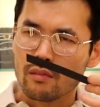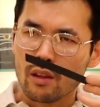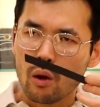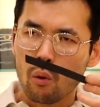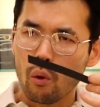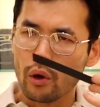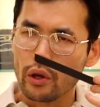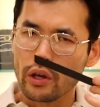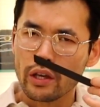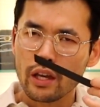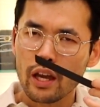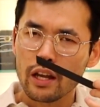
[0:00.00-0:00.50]

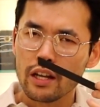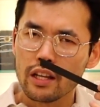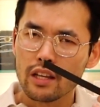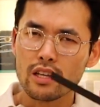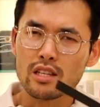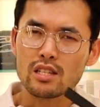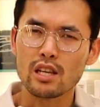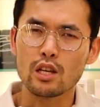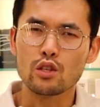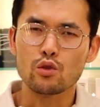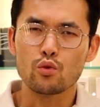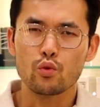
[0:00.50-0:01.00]
what you're getting is
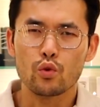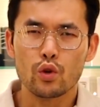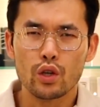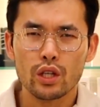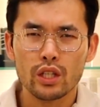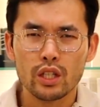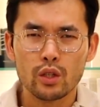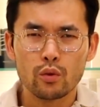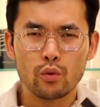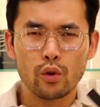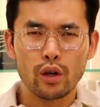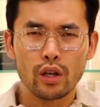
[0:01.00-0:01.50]
this
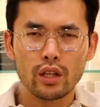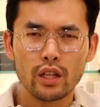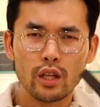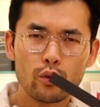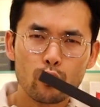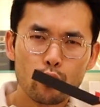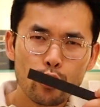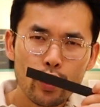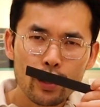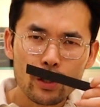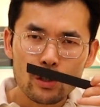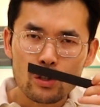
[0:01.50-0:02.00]
really, really
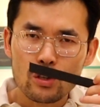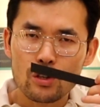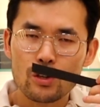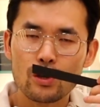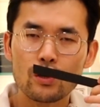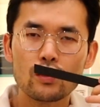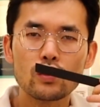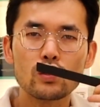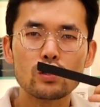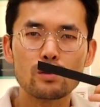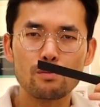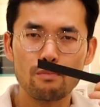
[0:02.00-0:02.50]
rich,
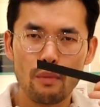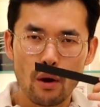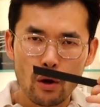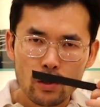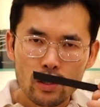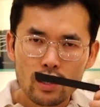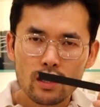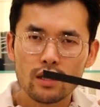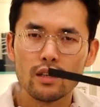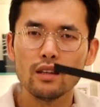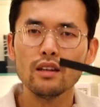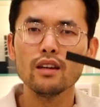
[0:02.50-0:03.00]

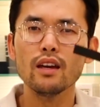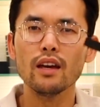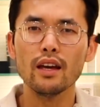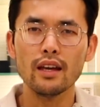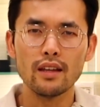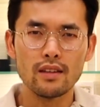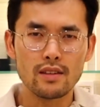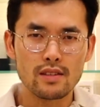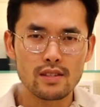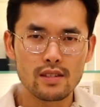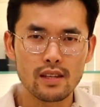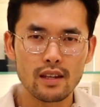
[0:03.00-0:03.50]
smoky
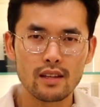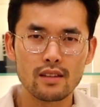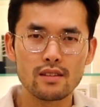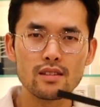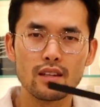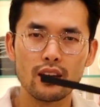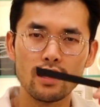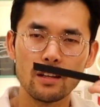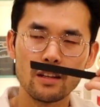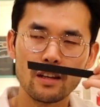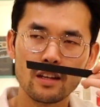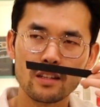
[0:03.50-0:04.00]
incense
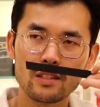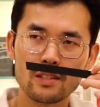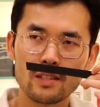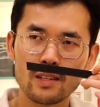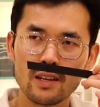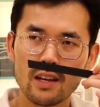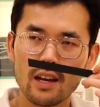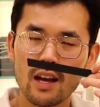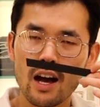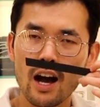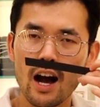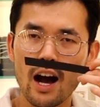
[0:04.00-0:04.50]
in it.
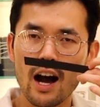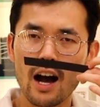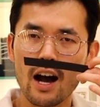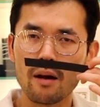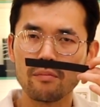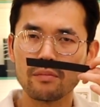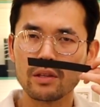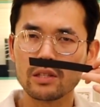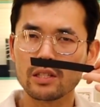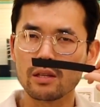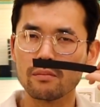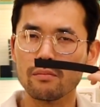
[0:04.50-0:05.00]

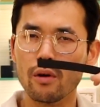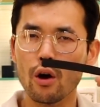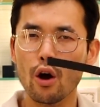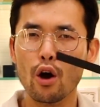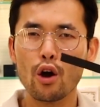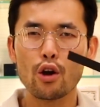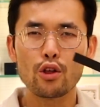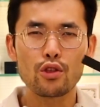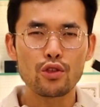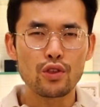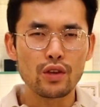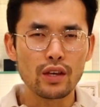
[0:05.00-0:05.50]
There's some
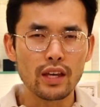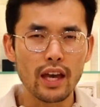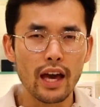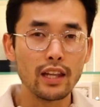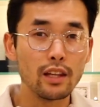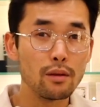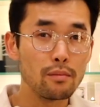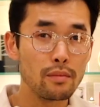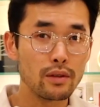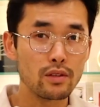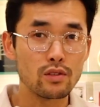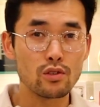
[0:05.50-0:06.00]
earthy
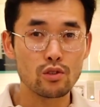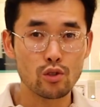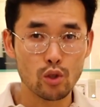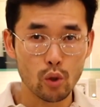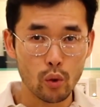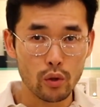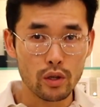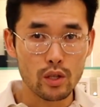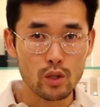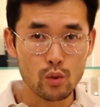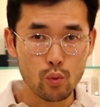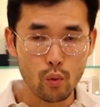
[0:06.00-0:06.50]
elements to it as